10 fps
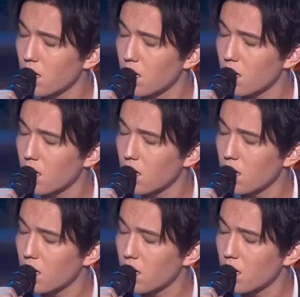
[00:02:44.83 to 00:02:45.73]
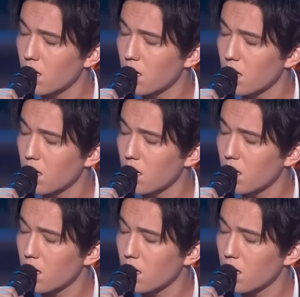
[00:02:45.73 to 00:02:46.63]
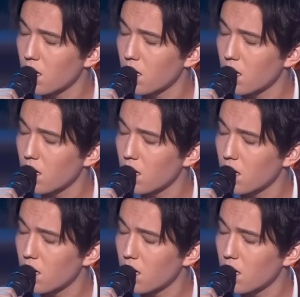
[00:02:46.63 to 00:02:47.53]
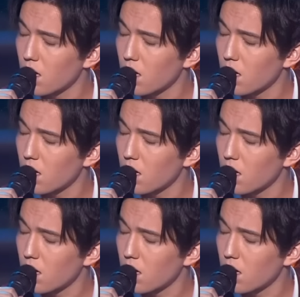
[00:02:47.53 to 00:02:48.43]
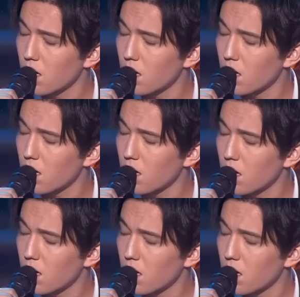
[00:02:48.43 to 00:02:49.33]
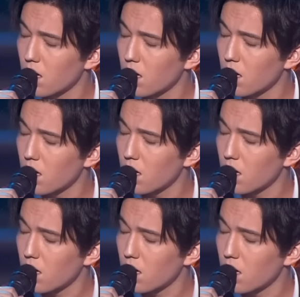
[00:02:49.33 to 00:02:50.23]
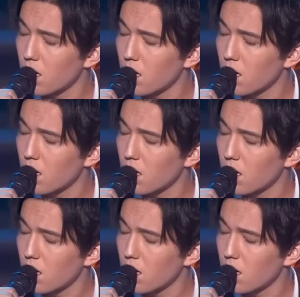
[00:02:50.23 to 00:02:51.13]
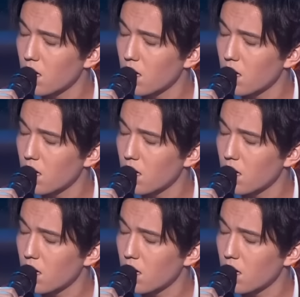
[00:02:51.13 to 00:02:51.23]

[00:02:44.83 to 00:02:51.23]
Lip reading: (silent)